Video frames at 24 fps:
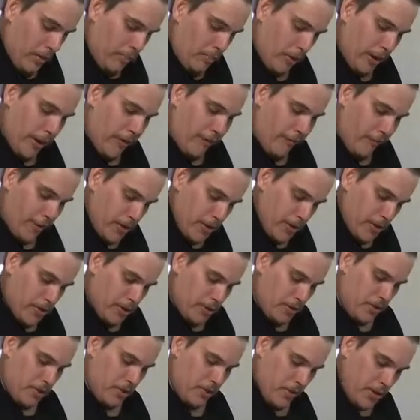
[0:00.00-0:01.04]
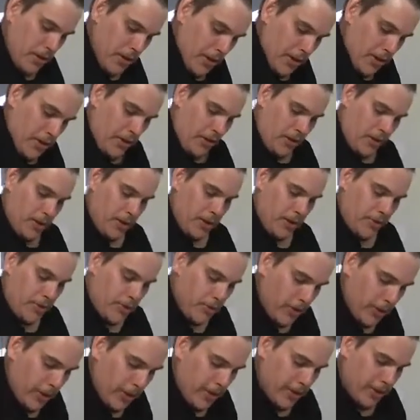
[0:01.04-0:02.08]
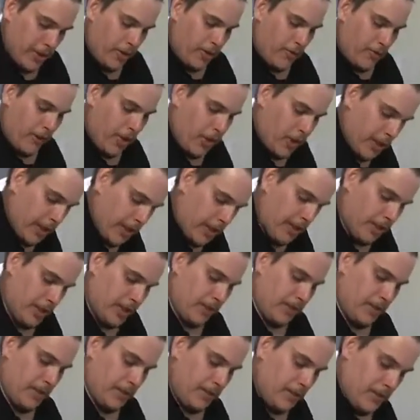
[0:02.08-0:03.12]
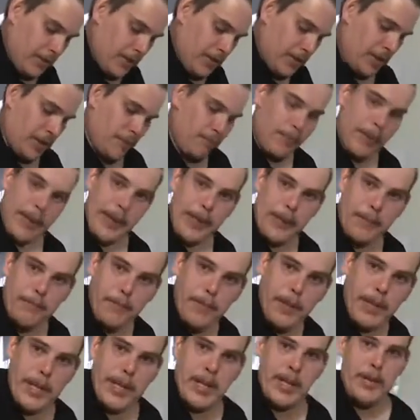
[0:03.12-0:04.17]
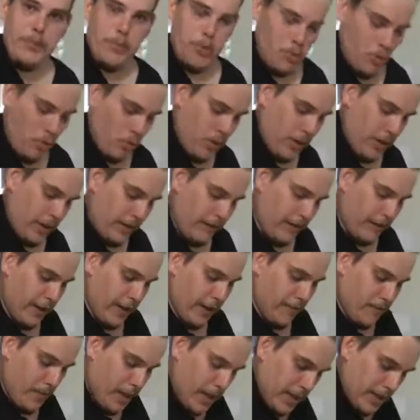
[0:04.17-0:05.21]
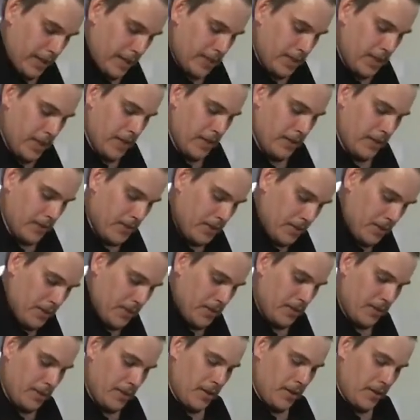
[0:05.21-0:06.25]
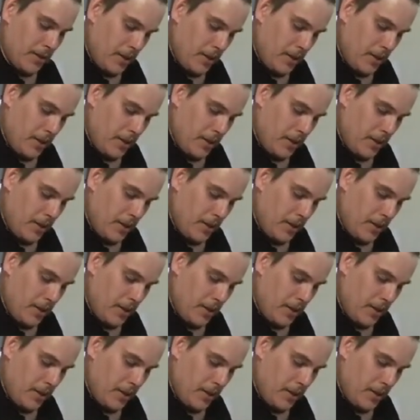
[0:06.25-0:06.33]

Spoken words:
preference, I tried to grind it about a medium grind, if that makes sense.